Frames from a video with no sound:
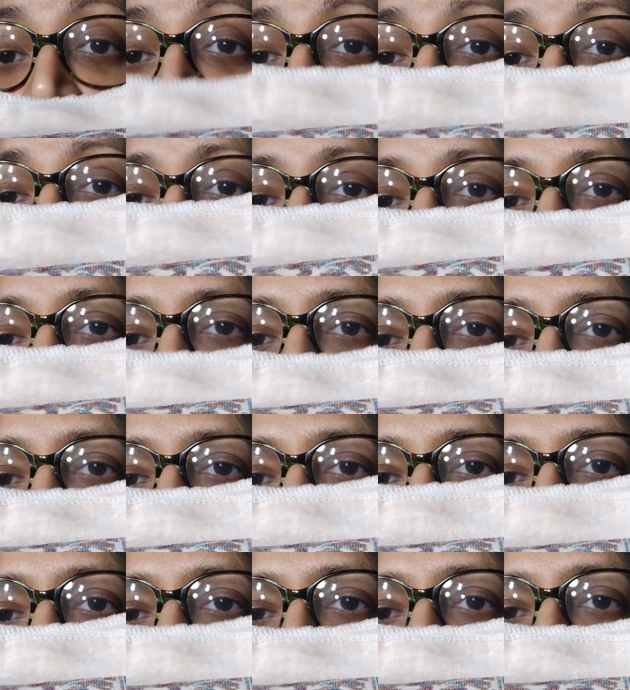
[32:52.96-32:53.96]
I did last
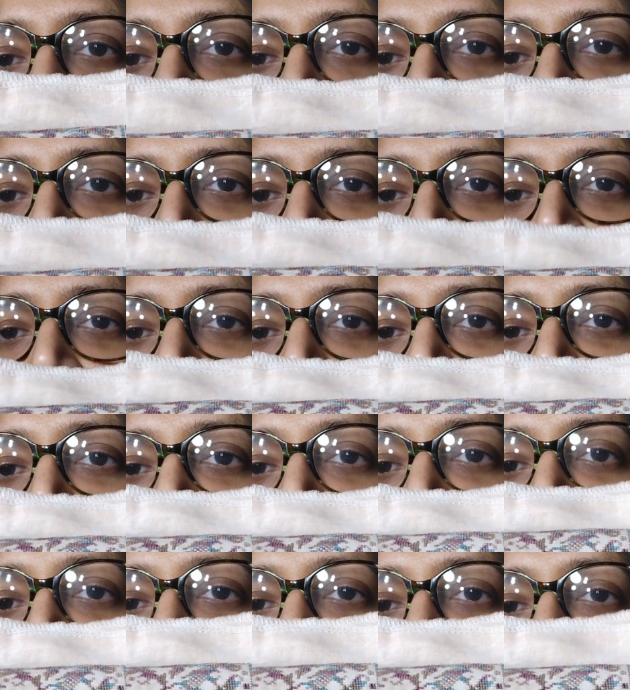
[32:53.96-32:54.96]
night. I
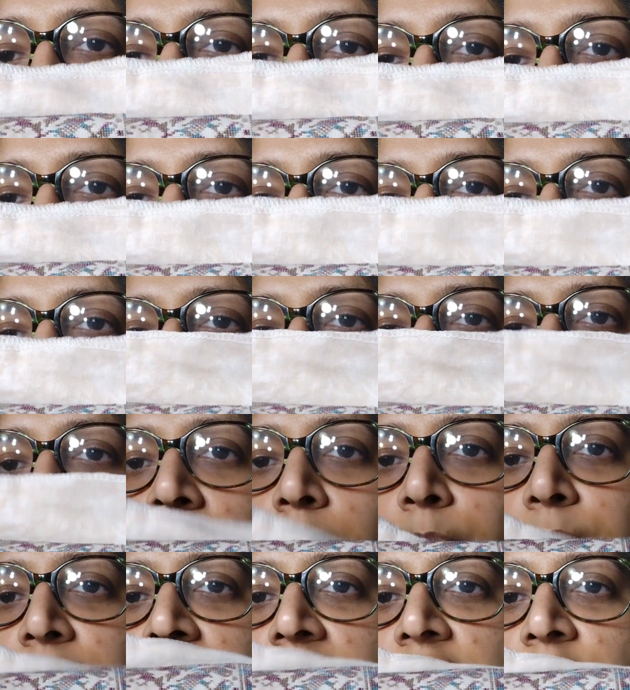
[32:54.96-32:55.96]
stitched just these
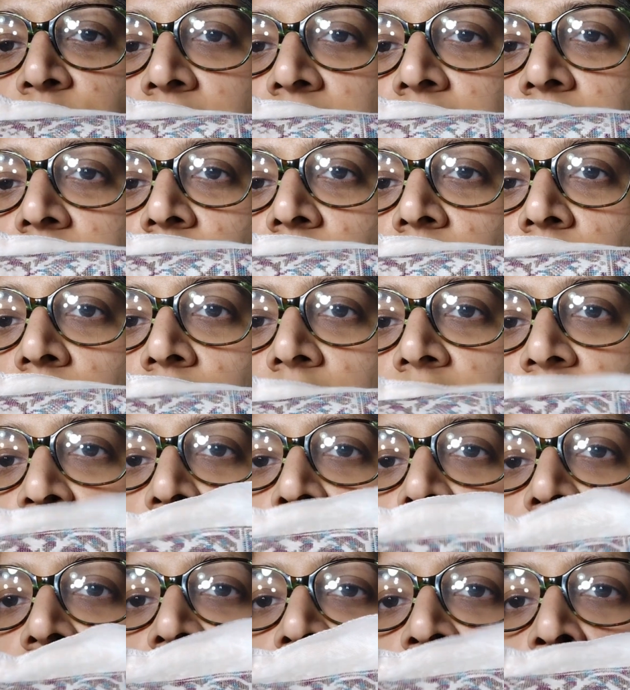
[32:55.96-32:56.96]
little bits right here.
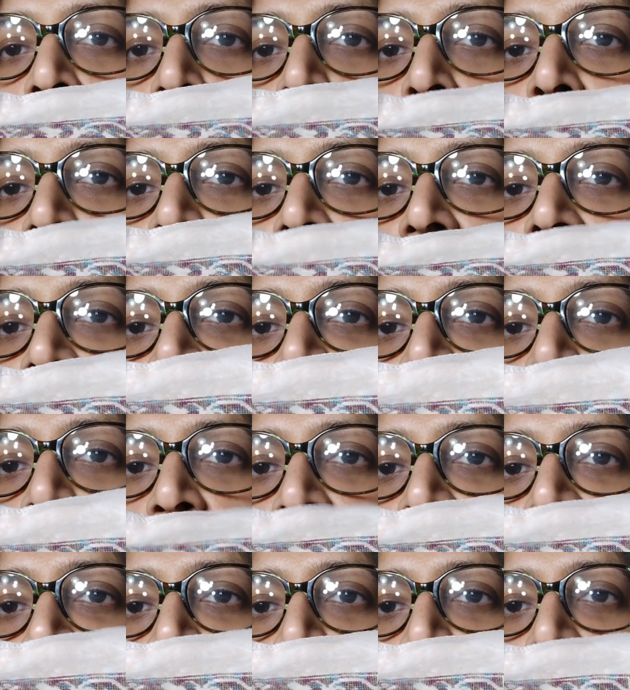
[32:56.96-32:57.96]
So this whole part, this
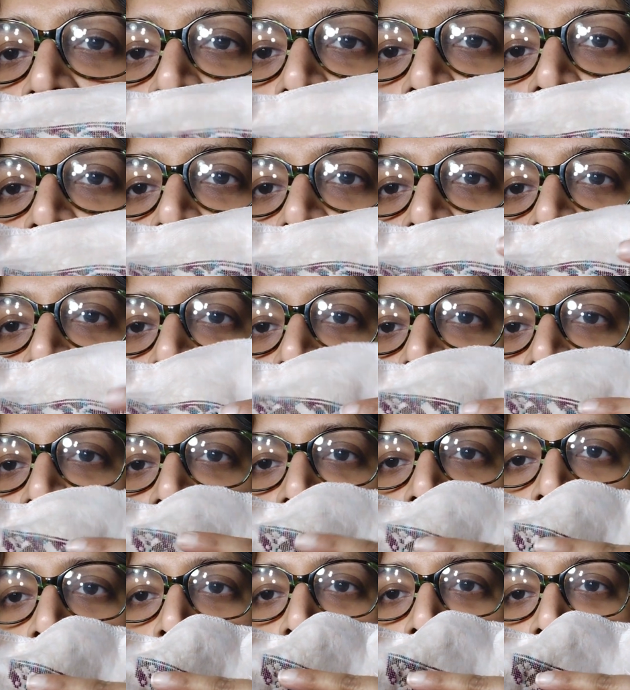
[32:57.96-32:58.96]
whole square, and then
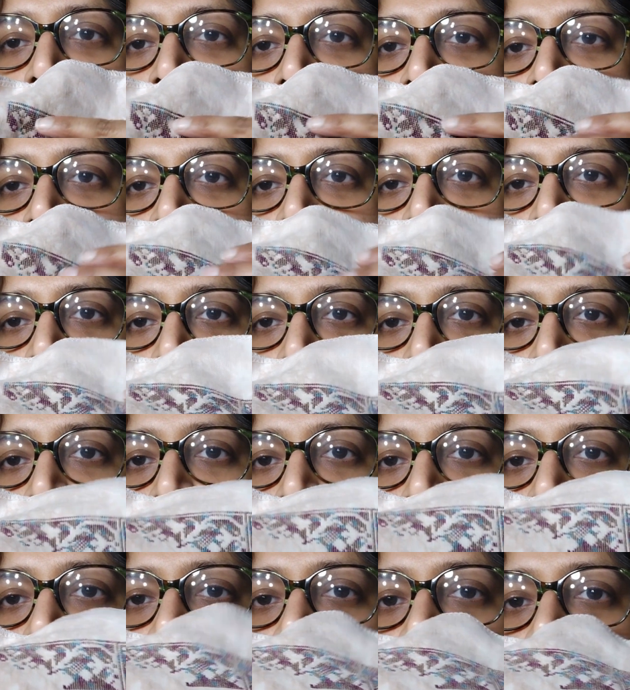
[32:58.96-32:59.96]
this whole band here I had
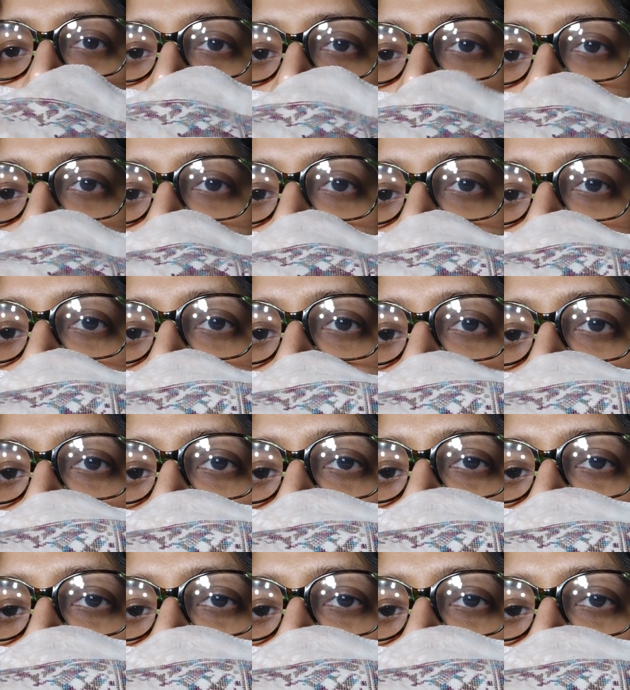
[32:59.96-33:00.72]
already started.